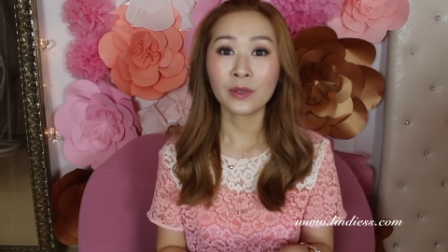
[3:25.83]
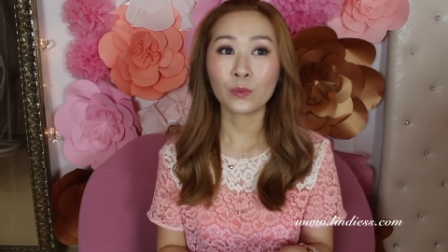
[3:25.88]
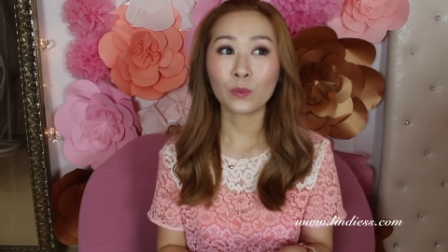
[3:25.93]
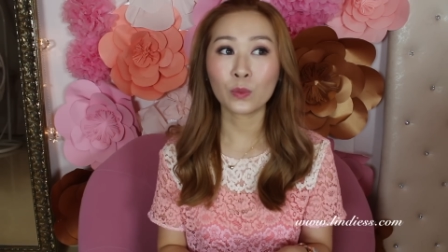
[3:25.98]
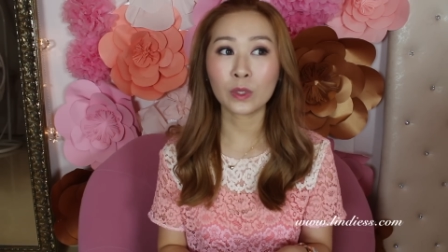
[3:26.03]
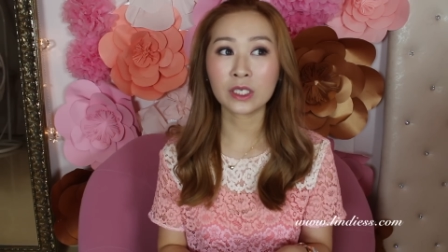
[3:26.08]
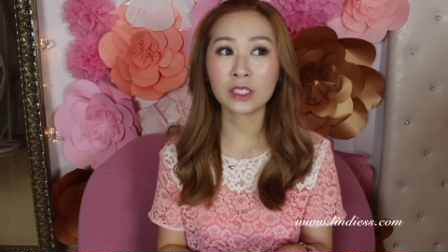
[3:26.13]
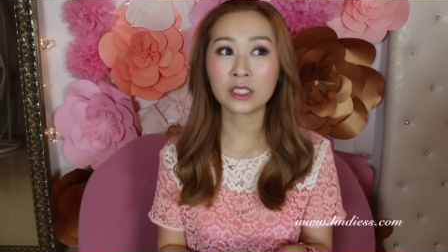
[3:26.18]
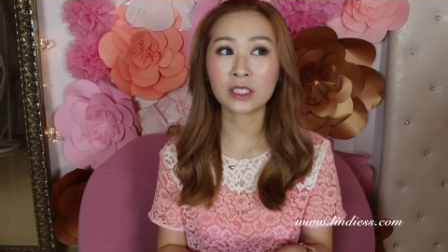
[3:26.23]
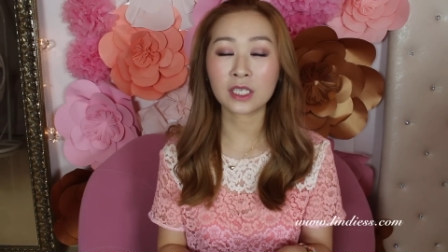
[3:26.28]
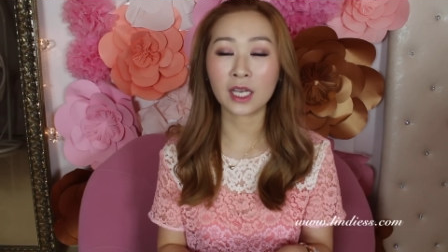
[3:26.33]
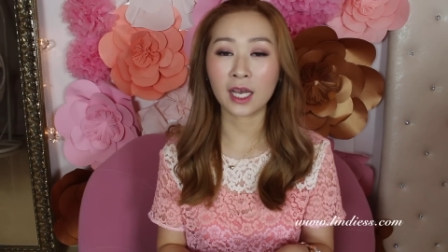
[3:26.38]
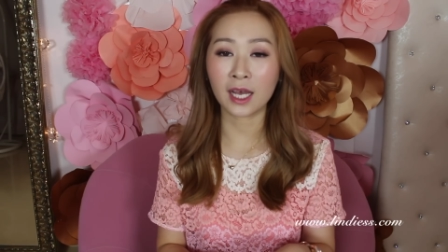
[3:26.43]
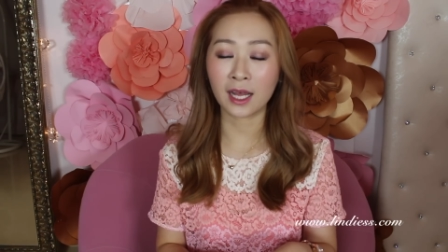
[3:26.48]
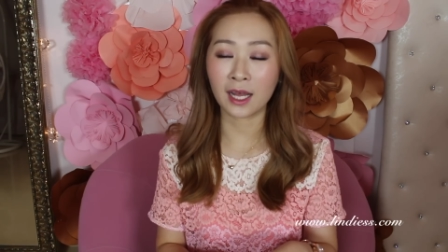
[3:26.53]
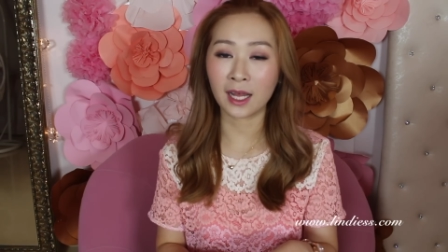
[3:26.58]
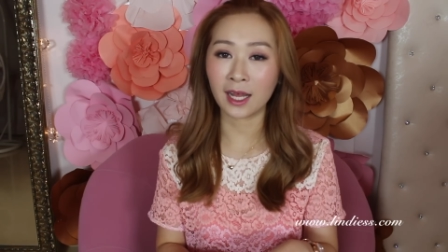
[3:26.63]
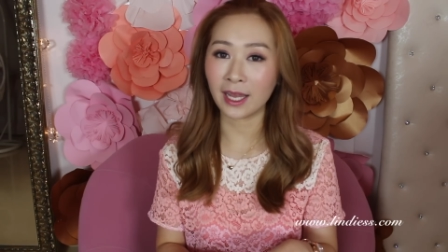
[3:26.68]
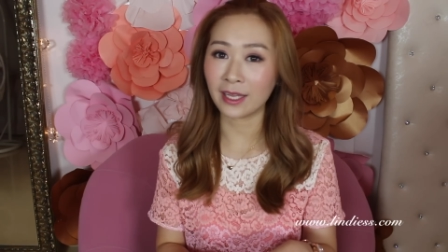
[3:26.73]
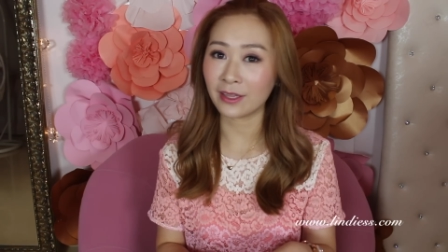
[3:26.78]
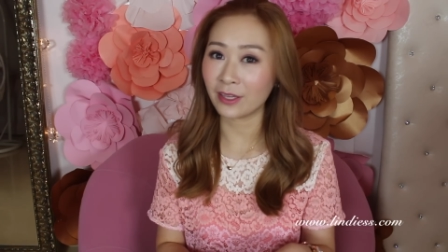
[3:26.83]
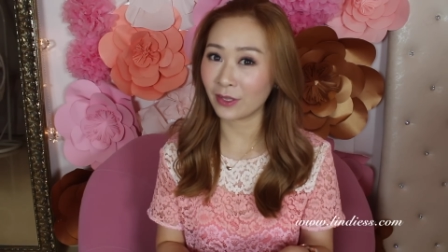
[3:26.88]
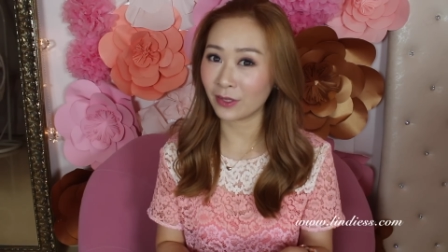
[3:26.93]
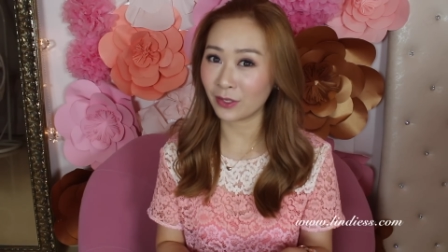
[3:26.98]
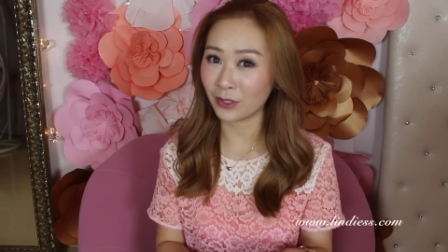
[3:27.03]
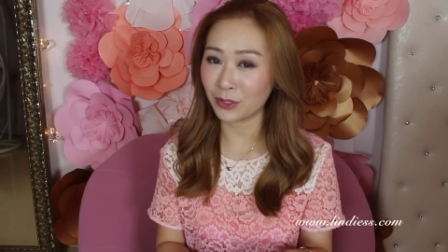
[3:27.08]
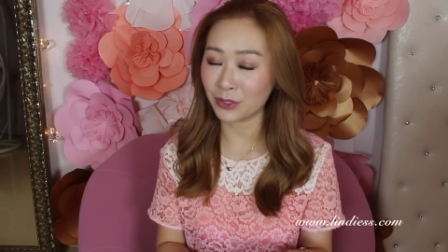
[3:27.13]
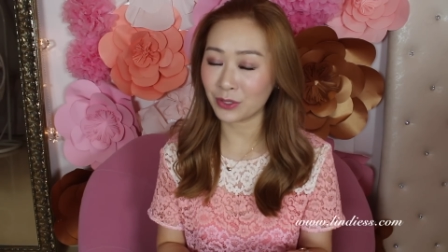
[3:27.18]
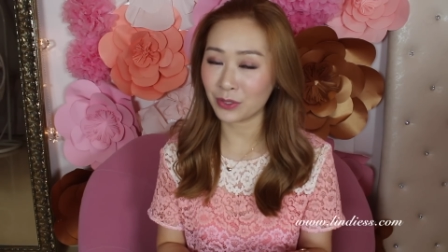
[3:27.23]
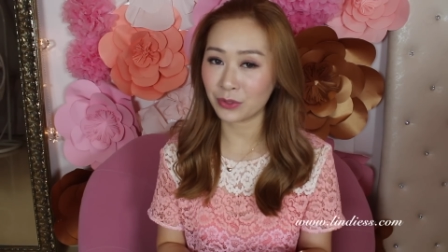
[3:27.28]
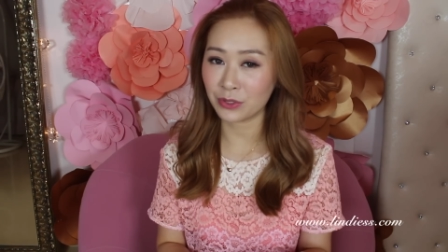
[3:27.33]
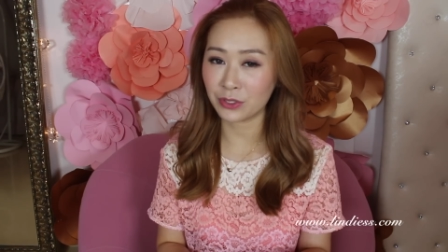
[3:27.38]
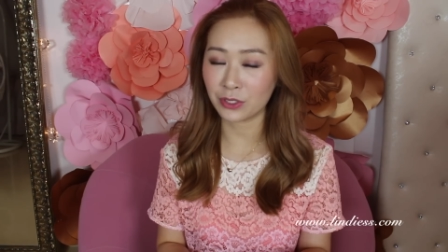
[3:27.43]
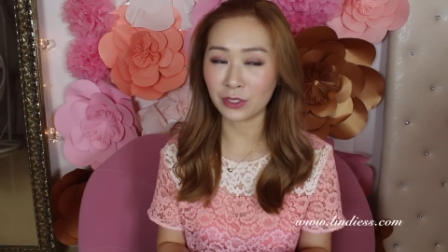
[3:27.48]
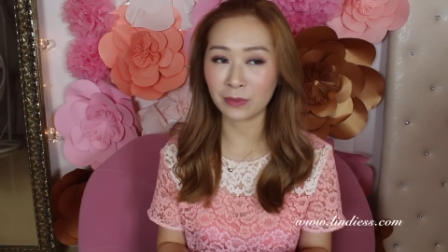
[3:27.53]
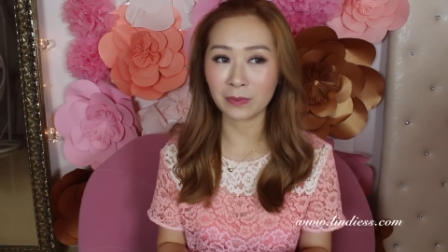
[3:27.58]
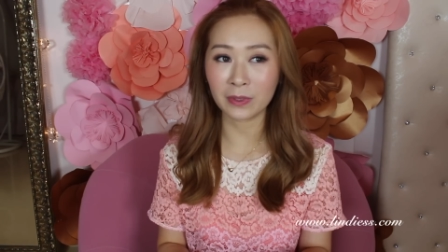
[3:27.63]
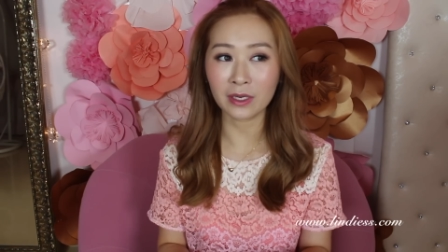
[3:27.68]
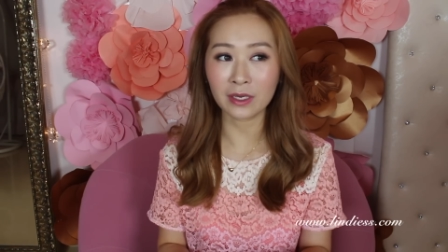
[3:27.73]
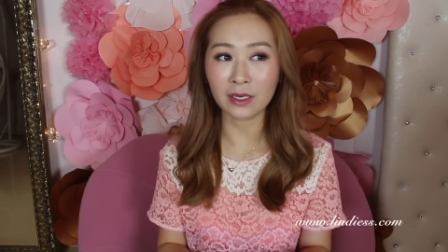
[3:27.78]
which uh, another
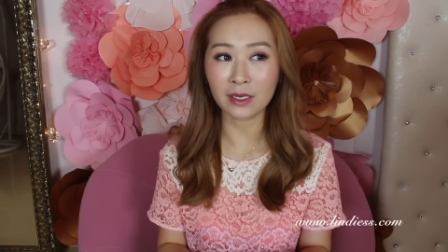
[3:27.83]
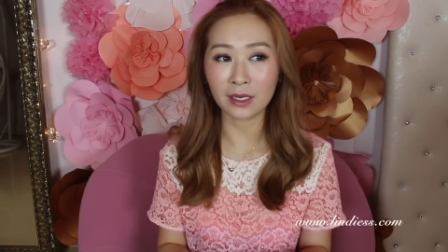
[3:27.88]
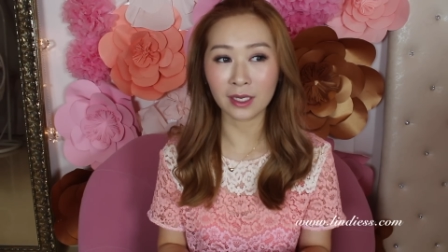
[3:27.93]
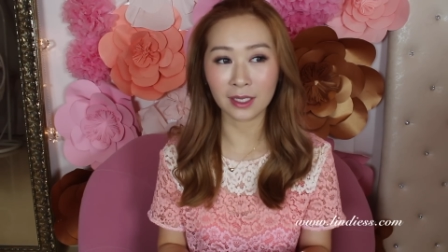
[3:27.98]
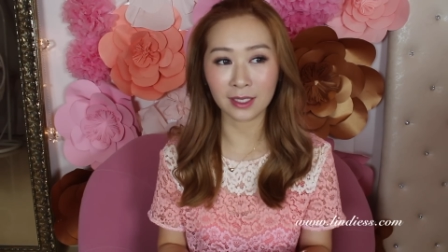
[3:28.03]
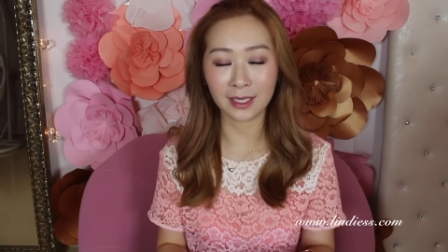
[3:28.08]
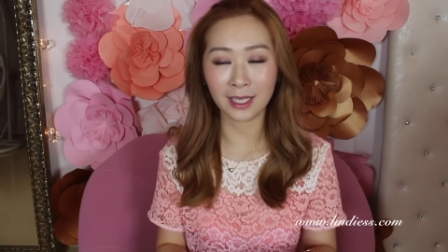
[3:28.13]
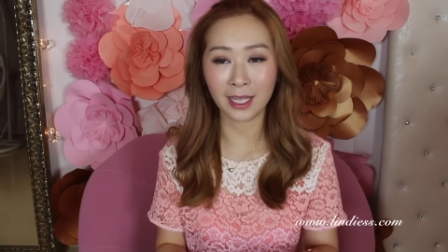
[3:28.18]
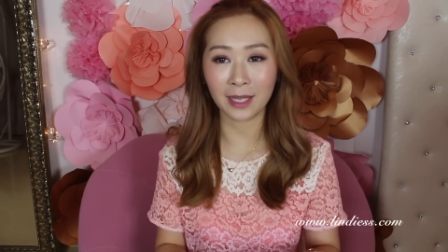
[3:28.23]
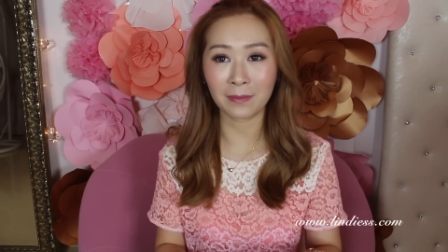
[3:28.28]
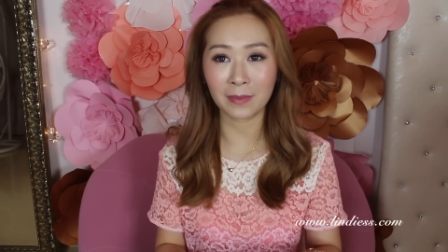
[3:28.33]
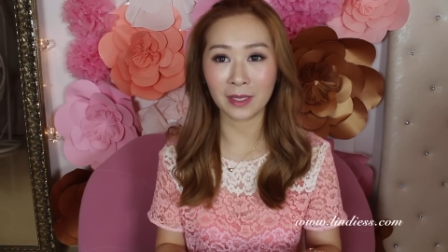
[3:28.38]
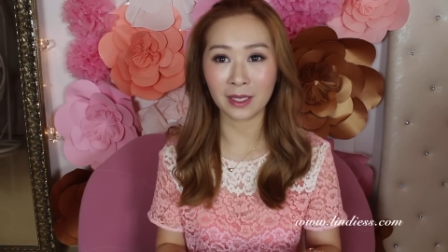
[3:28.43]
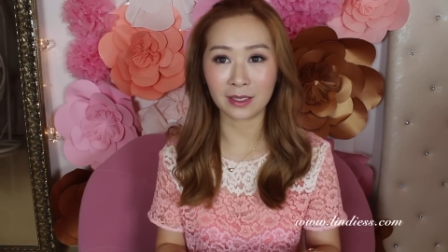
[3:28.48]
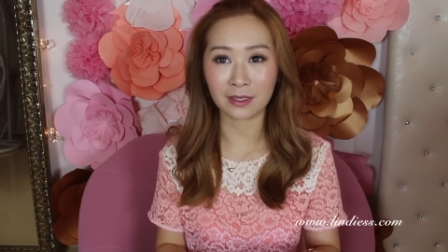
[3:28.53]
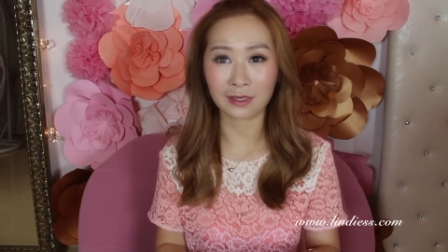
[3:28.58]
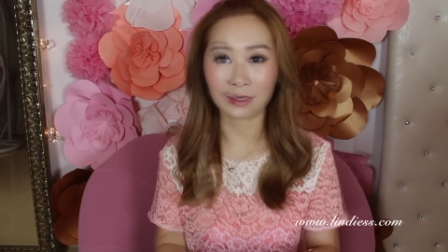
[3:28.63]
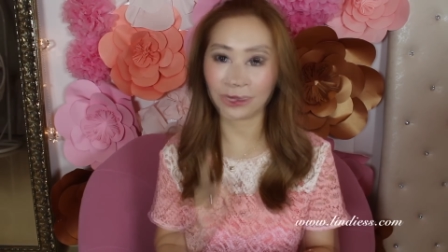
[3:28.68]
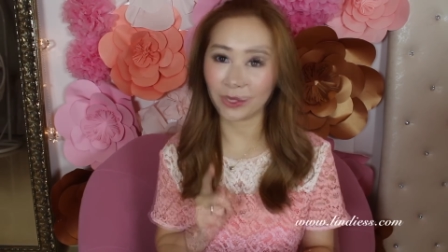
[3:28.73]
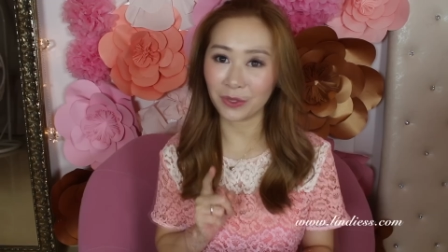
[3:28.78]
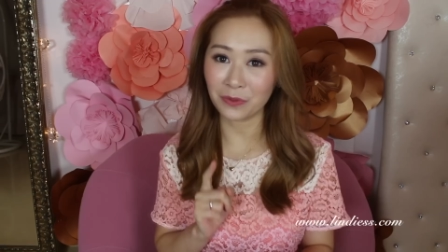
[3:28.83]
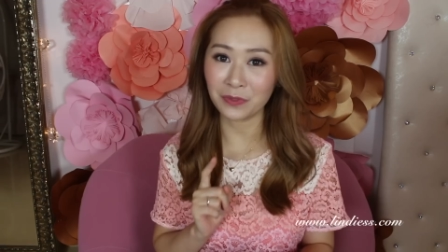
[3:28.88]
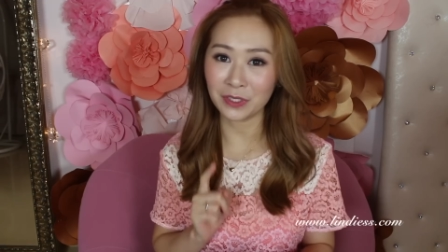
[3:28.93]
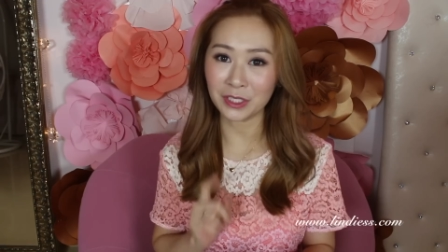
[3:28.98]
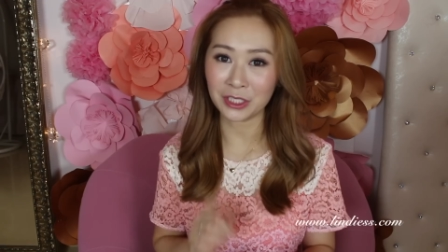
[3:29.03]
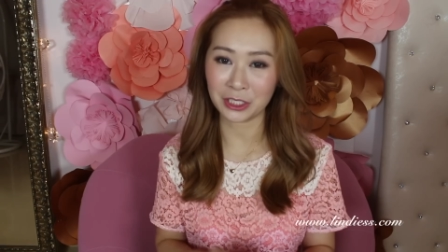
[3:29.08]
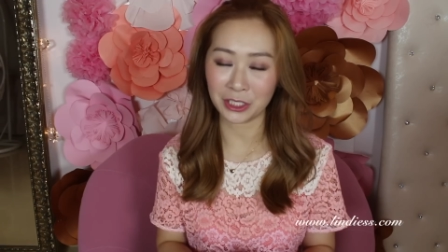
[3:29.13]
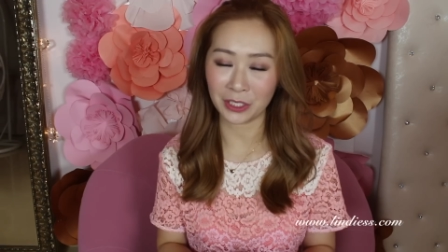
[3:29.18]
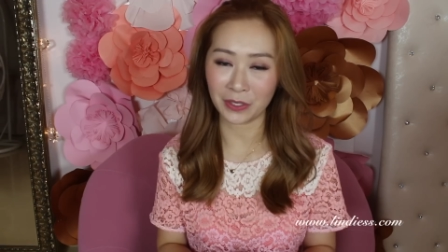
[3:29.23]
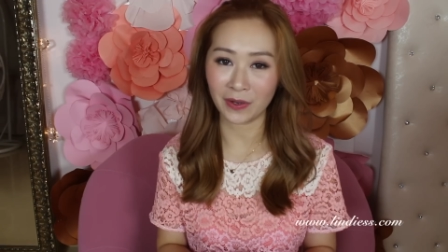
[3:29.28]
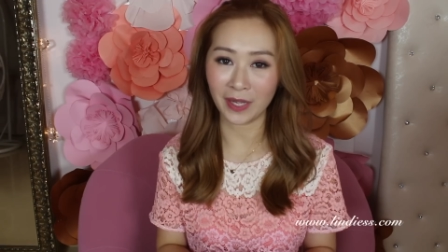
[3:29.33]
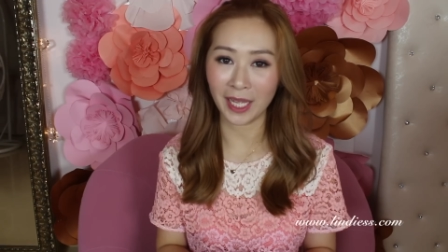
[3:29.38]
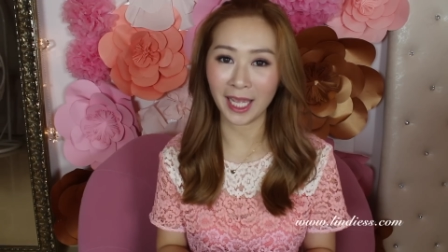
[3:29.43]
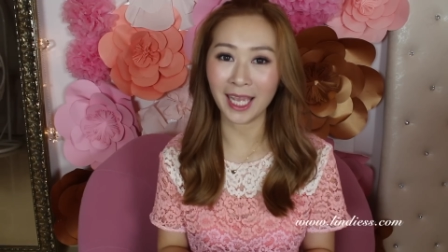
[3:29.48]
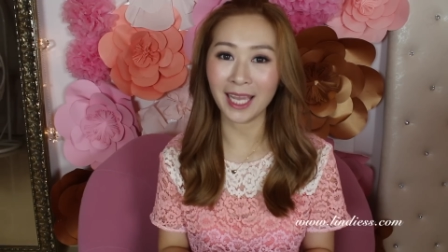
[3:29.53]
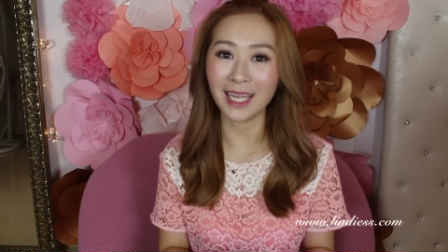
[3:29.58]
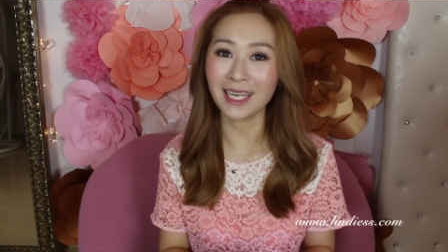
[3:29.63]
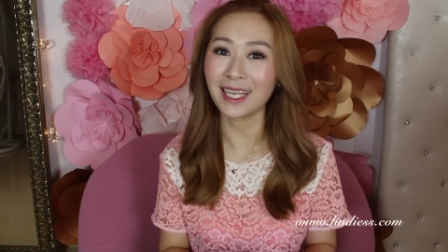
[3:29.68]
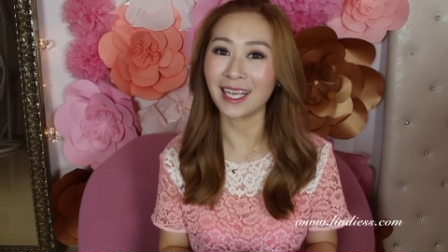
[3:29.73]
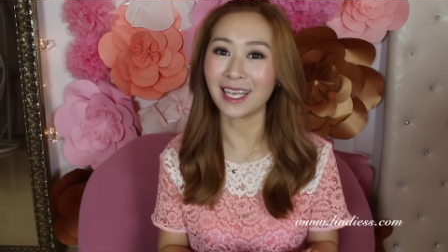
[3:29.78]
YouTuber, her name is Sophie
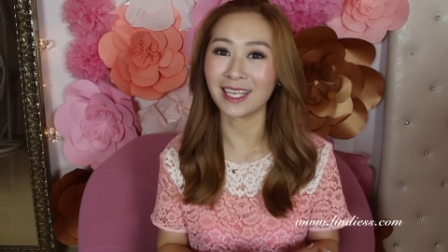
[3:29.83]
Shohet,